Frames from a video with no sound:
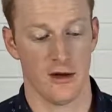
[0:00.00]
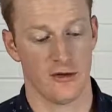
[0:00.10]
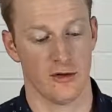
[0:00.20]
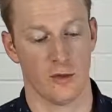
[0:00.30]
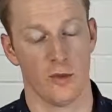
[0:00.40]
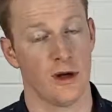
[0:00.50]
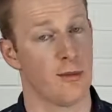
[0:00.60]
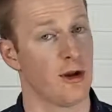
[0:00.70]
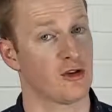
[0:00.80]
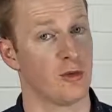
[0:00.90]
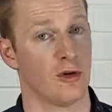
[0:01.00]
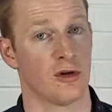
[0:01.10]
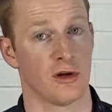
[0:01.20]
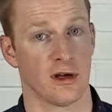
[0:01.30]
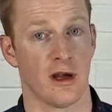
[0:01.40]
So we're much
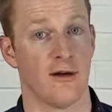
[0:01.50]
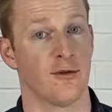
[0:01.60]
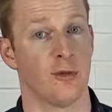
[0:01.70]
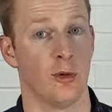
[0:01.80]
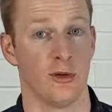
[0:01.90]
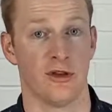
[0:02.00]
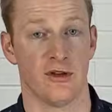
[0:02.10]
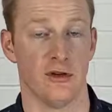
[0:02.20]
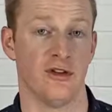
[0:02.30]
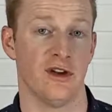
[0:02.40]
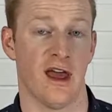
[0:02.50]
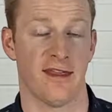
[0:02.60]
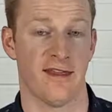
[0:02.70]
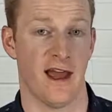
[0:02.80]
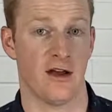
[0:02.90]
more comfortable with using
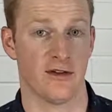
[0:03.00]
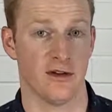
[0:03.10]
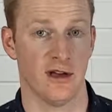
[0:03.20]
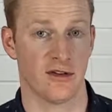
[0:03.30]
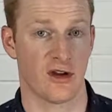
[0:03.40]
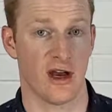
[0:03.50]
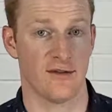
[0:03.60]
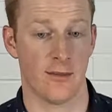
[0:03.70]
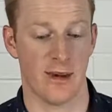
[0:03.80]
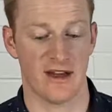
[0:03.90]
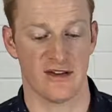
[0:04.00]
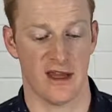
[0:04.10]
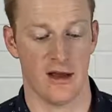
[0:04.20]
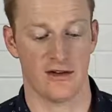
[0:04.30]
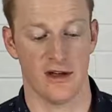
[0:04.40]
1,000 as kind of a base
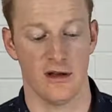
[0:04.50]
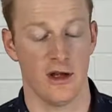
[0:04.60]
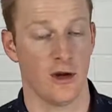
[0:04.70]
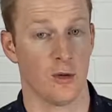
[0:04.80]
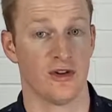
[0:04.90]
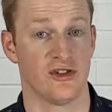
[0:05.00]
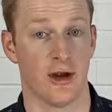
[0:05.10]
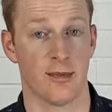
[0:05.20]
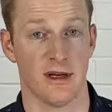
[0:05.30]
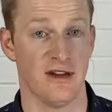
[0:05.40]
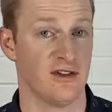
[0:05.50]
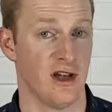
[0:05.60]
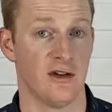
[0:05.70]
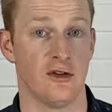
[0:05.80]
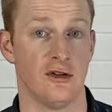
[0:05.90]
counter, whereas Japanese
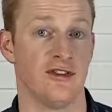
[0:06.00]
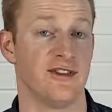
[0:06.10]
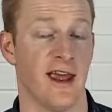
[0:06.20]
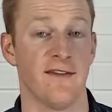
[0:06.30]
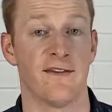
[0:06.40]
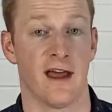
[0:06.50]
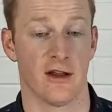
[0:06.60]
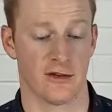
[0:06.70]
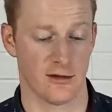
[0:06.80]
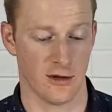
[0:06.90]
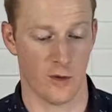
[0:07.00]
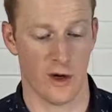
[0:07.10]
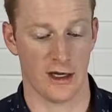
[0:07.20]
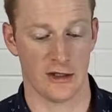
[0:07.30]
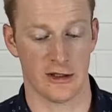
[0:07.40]
tend to use 10,000
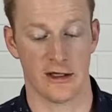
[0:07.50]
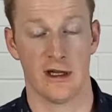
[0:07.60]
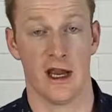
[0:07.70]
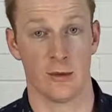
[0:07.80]
quite a lot.